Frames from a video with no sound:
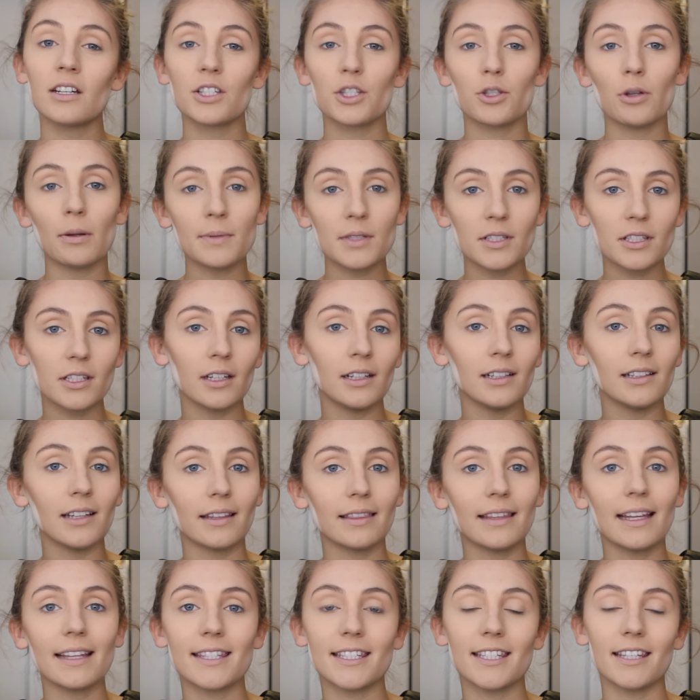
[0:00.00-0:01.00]
So I'm just going to let
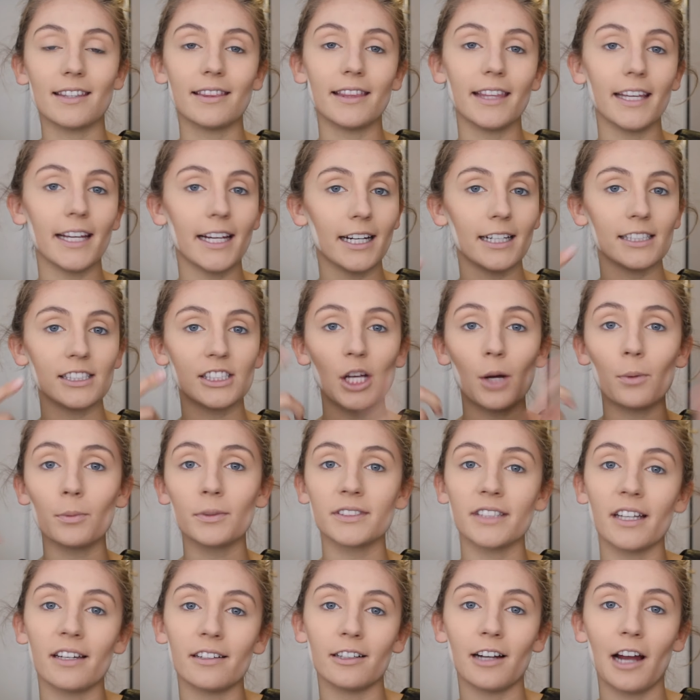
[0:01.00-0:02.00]
that sit there until we're
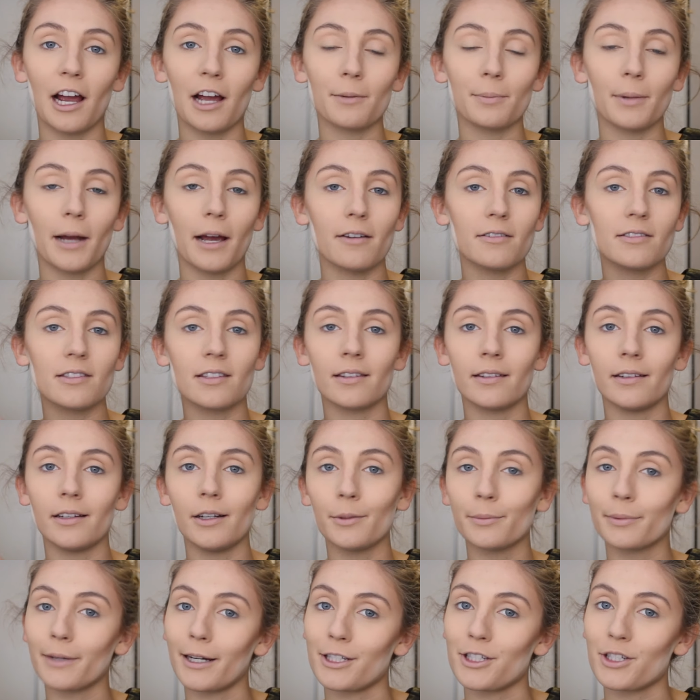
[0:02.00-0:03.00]
done our eyebrows and then
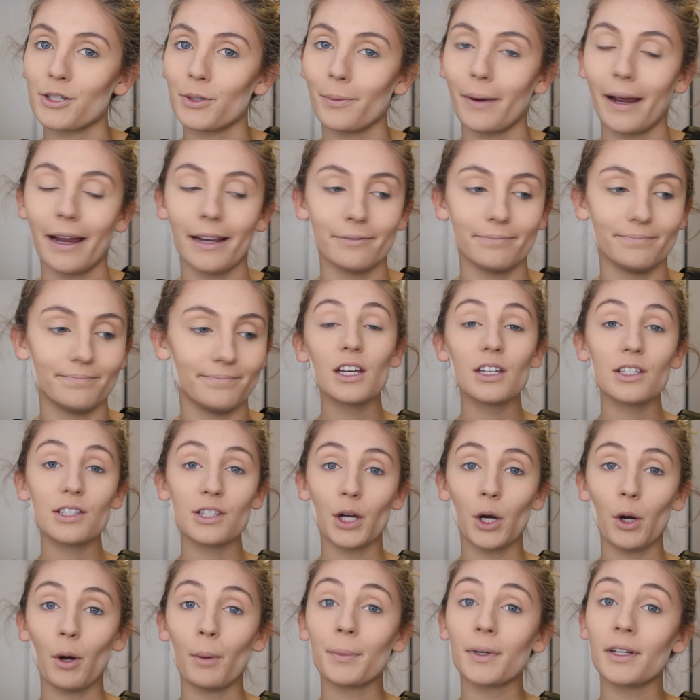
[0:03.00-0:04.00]
I'll brush it away.
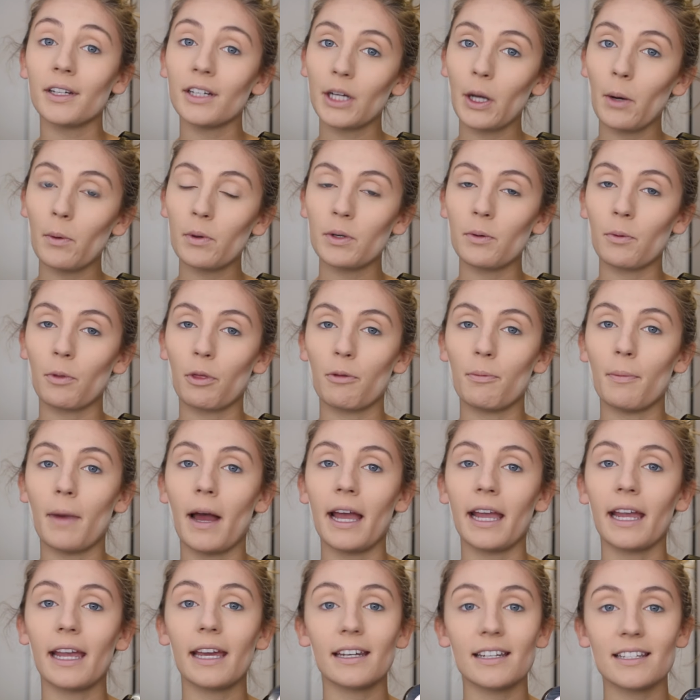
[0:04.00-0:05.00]
So I'm going to go in with
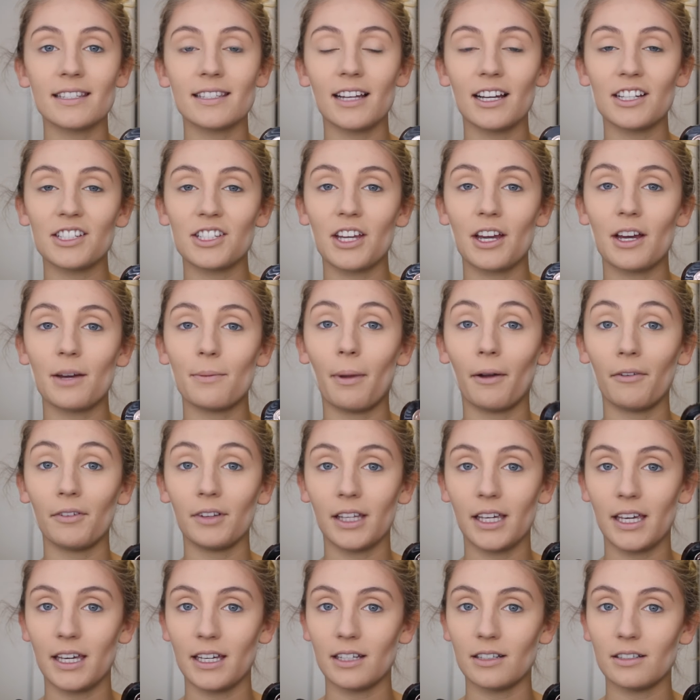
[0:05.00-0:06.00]
my Anastasia
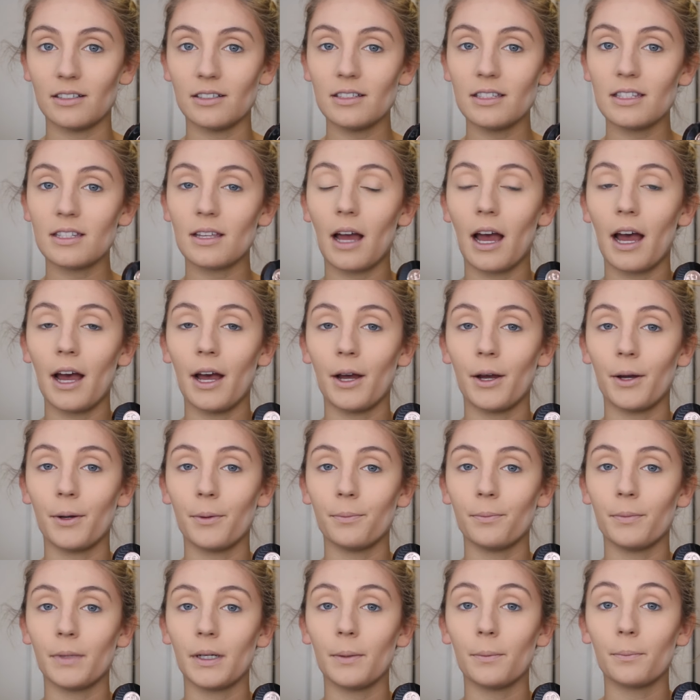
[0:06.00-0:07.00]
Beverly Hills
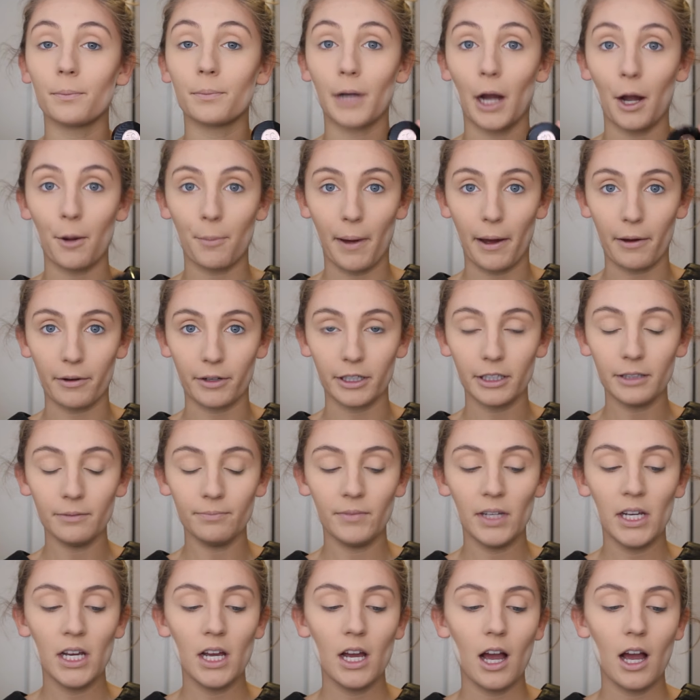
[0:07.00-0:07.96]
um, brow powder.